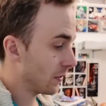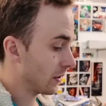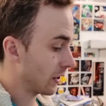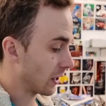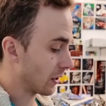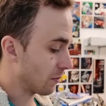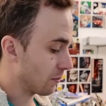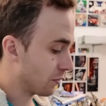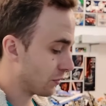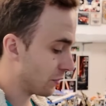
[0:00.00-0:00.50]

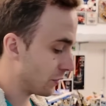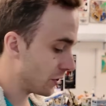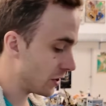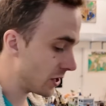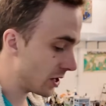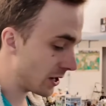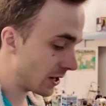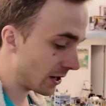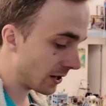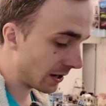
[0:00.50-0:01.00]
like
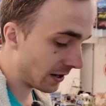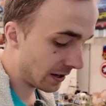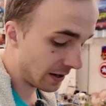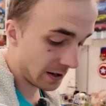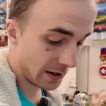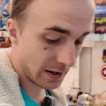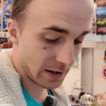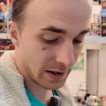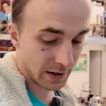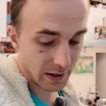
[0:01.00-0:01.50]
pre-children
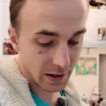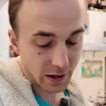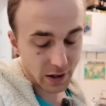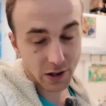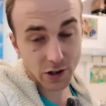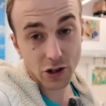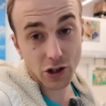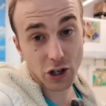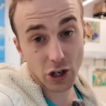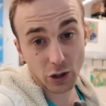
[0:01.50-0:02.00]

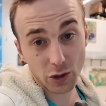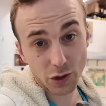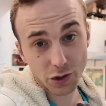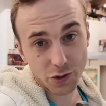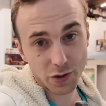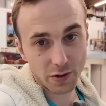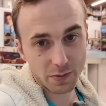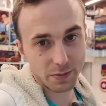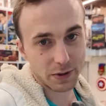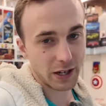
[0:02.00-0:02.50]

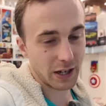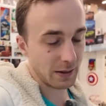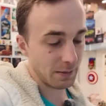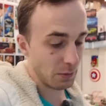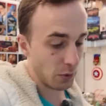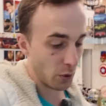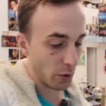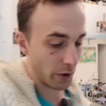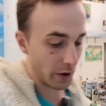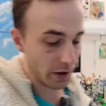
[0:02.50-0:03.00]
being
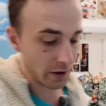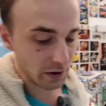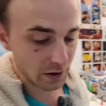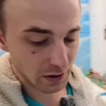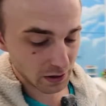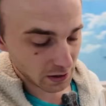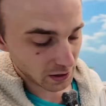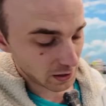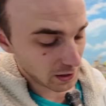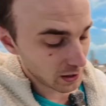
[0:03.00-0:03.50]
born,
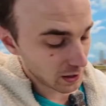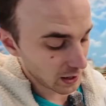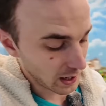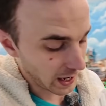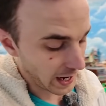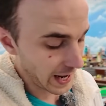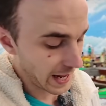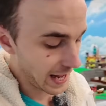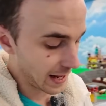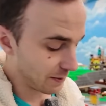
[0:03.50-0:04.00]

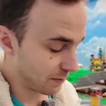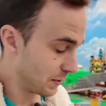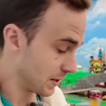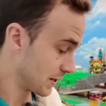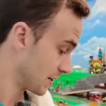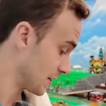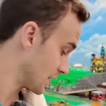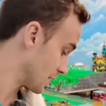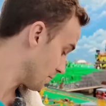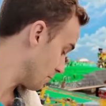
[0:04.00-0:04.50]
I had
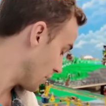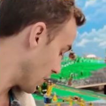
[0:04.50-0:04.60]
Mrs.